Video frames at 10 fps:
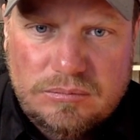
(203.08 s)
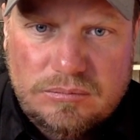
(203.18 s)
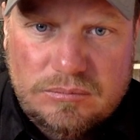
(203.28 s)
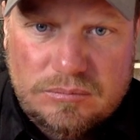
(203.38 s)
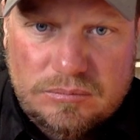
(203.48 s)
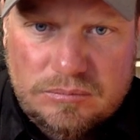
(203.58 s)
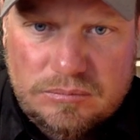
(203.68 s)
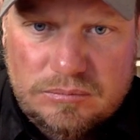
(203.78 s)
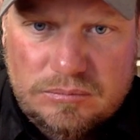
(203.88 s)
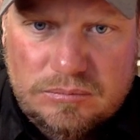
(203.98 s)

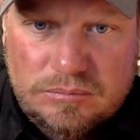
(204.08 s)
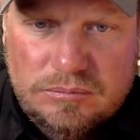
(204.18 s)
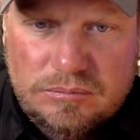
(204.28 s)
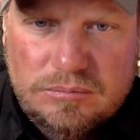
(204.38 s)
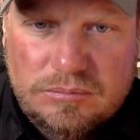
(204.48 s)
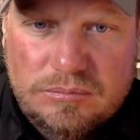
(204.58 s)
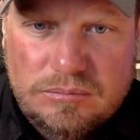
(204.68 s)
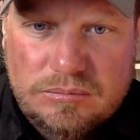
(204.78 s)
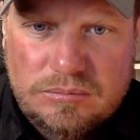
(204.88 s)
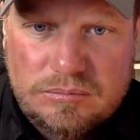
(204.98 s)

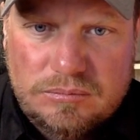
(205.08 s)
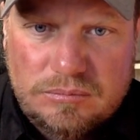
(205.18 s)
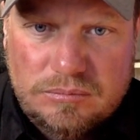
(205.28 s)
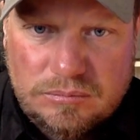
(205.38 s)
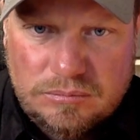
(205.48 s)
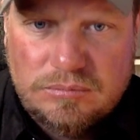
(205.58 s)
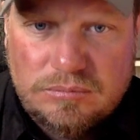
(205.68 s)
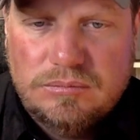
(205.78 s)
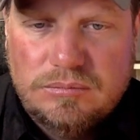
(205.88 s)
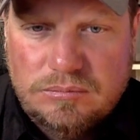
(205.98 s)

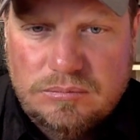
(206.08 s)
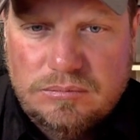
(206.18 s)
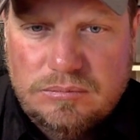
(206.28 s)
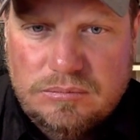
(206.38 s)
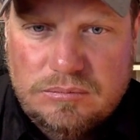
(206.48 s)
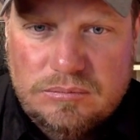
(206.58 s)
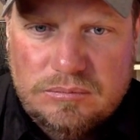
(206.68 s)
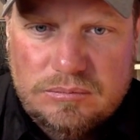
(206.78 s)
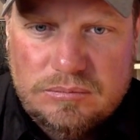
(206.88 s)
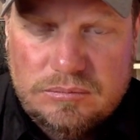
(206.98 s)

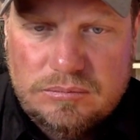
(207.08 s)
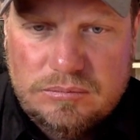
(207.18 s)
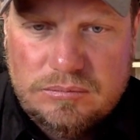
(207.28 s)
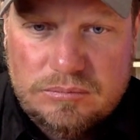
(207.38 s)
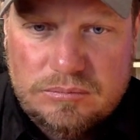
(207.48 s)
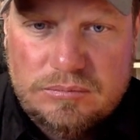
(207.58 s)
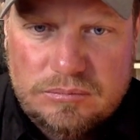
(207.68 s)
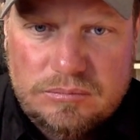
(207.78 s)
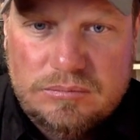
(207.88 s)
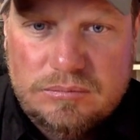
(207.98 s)

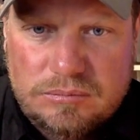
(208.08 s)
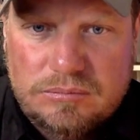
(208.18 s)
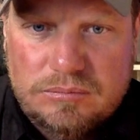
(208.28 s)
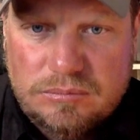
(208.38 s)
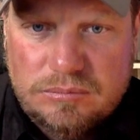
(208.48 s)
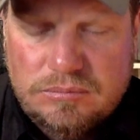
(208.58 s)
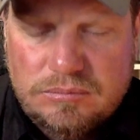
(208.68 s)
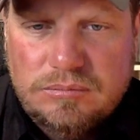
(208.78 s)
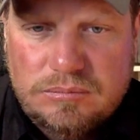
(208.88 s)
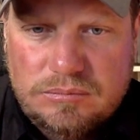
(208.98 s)

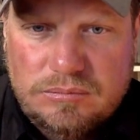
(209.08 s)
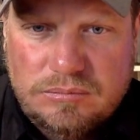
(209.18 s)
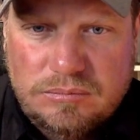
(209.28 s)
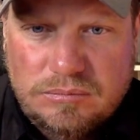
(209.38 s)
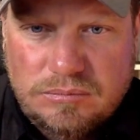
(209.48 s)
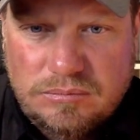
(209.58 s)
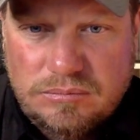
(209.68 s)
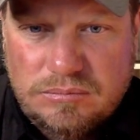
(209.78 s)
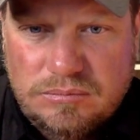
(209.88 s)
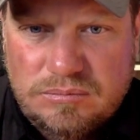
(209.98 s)

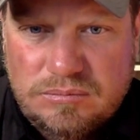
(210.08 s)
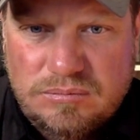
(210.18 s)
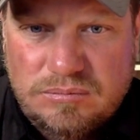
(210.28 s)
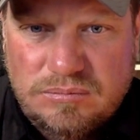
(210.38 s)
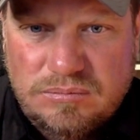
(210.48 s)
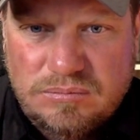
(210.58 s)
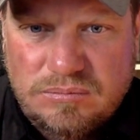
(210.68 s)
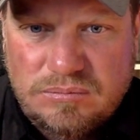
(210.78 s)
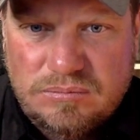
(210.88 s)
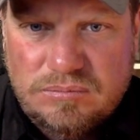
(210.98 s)
This person isn't speaking.